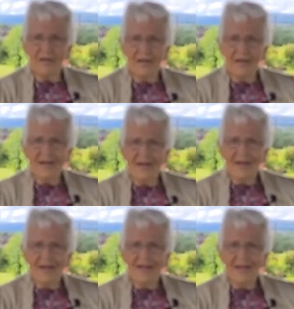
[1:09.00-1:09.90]

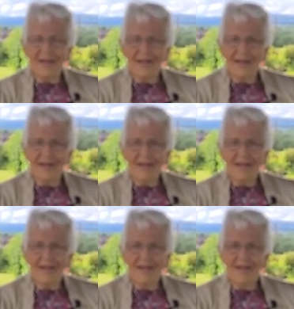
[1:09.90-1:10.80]

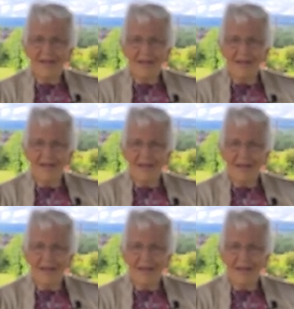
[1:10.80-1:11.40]
(silence)